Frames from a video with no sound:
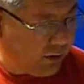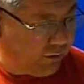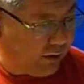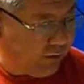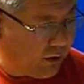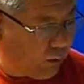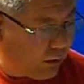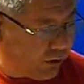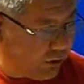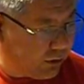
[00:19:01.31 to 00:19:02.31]
And if you have any
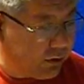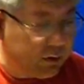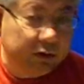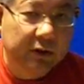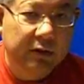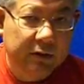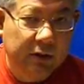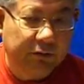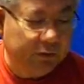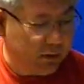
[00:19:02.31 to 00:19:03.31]
questions,
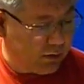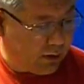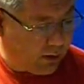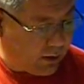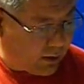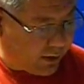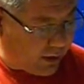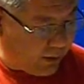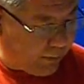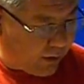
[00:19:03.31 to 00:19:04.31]
definitely
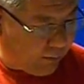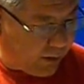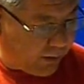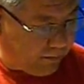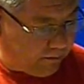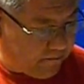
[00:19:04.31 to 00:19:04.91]
email me.